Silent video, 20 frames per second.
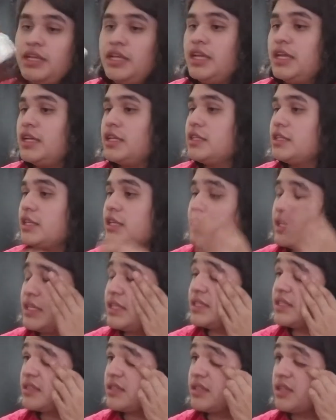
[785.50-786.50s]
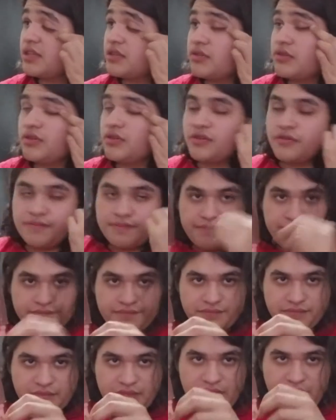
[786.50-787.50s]
In his little
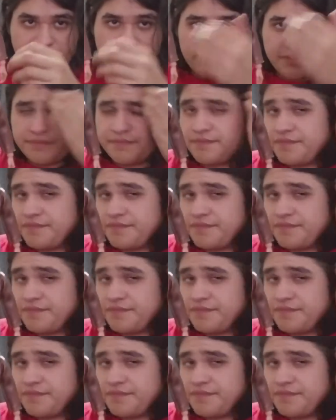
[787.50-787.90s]
thing.